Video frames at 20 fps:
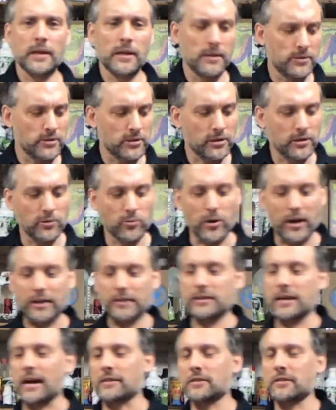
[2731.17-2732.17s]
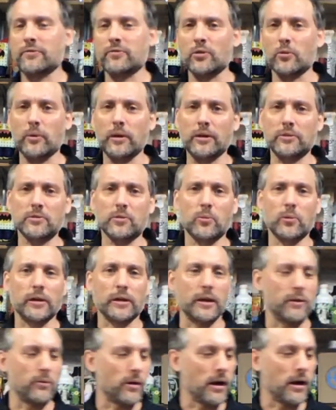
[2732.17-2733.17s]
It's a good way to test if the wheels are
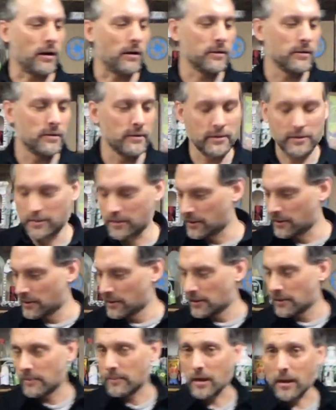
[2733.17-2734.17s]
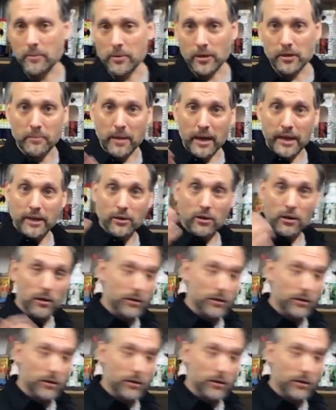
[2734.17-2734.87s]
working well. Maybe you can make your